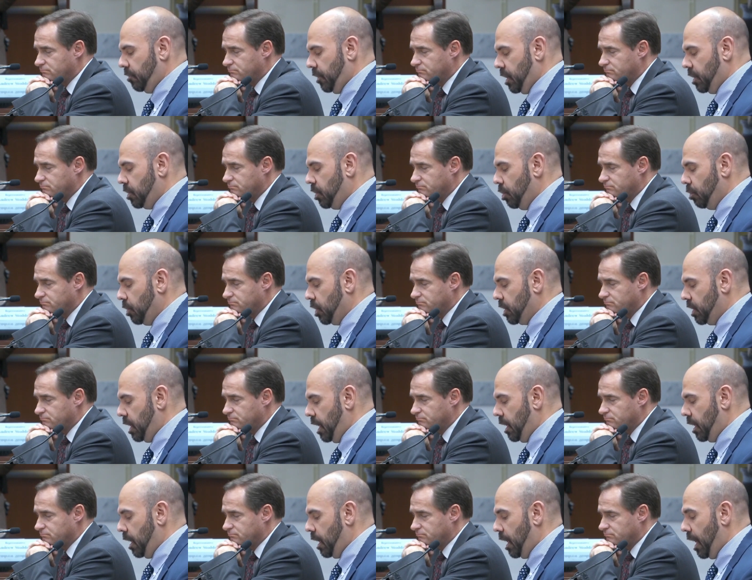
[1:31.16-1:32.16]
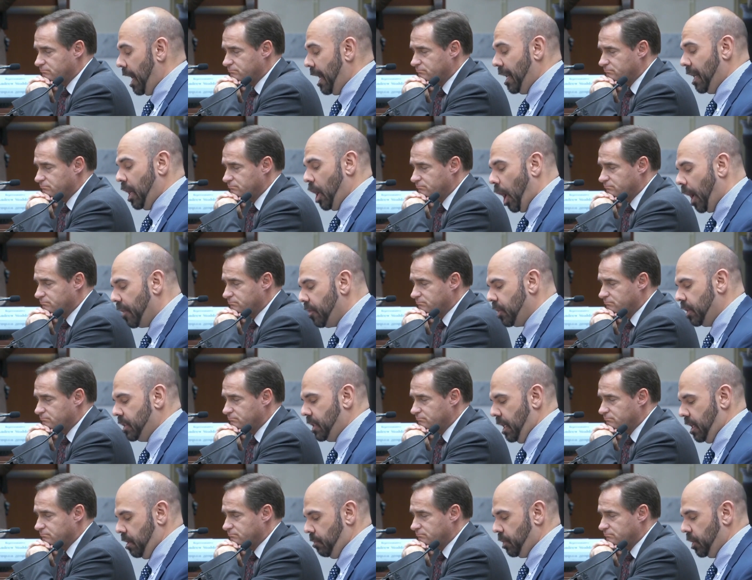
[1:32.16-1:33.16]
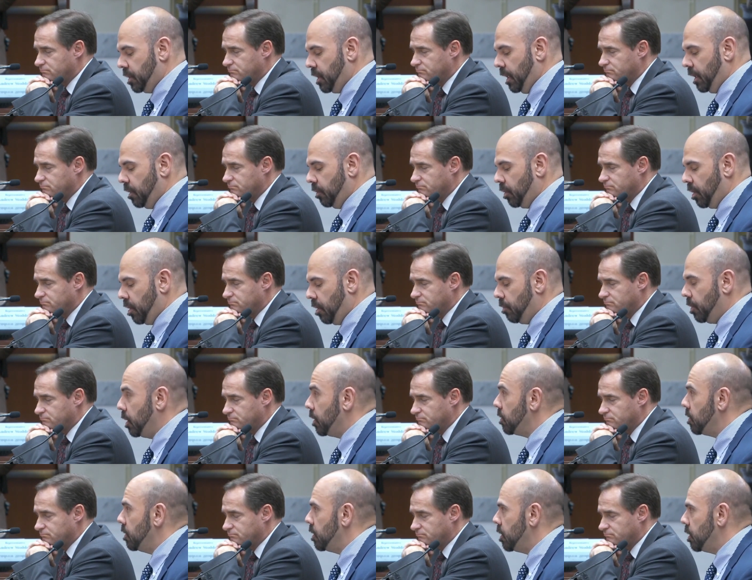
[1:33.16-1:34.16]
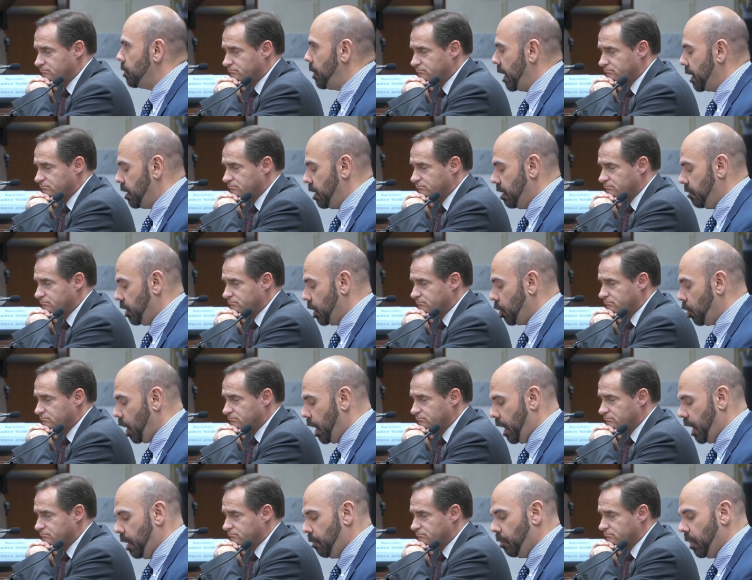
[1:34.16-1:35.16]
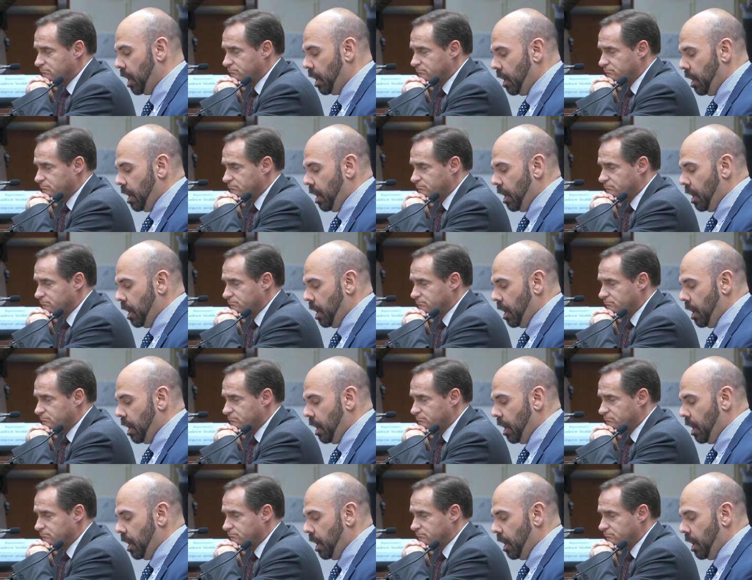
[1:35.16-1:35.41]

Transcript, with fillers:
Speaker 1: of consumers' data and not the data particular to the person suspected of a crime.